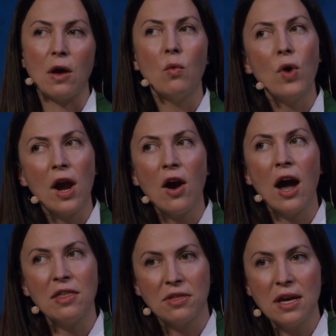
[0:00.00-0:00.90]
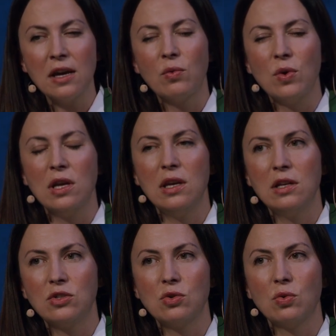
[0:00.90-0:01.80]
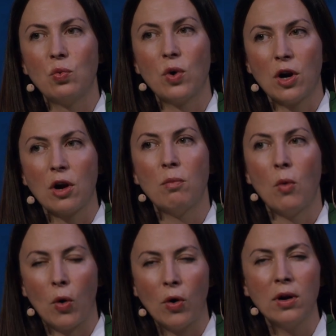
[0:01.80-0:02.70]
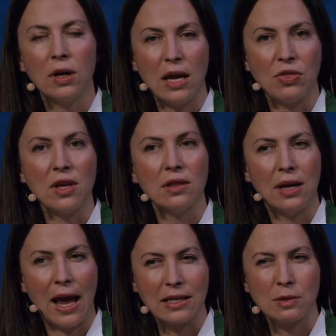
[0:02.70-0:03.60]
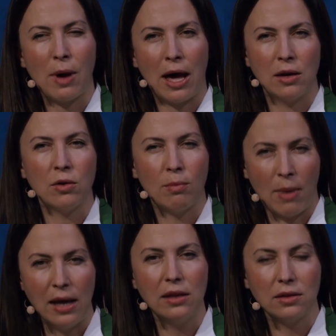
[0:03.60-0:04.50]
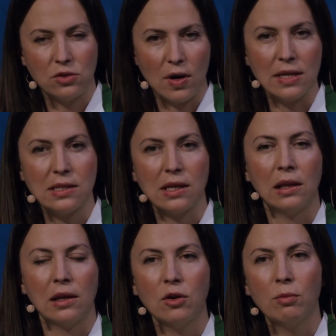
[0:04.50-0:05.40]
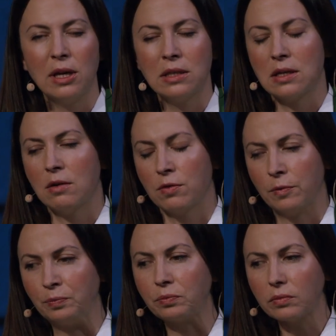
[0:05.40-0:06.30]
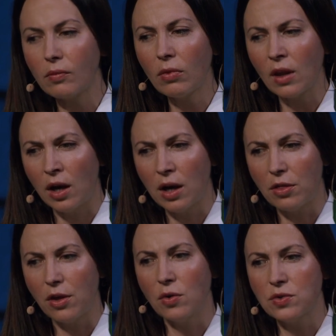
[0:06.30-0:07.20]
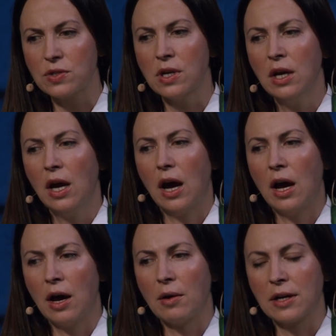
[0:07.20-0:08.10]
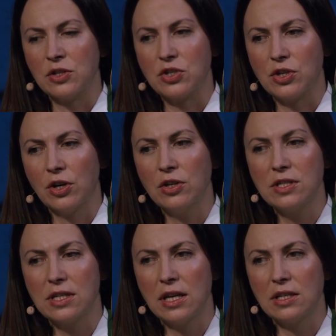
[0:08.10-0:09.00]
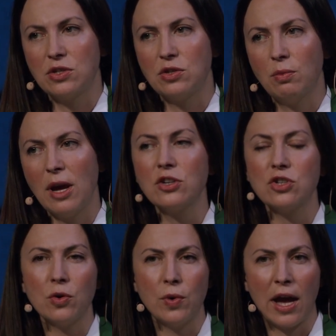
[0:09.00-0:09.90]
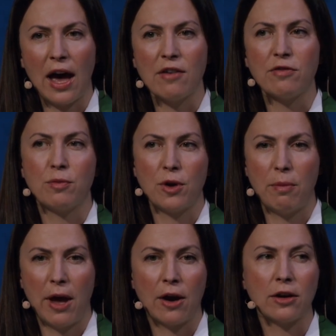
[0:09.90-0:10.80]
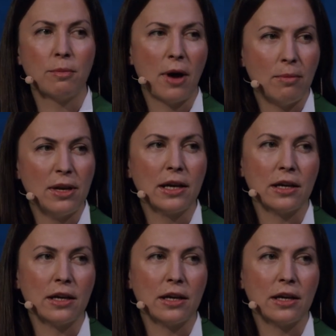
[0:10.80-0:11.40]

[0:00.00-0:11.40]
Where I think we need to work more, and I think the next panel might address a little bit of those concerns, is to make sure we have prepared public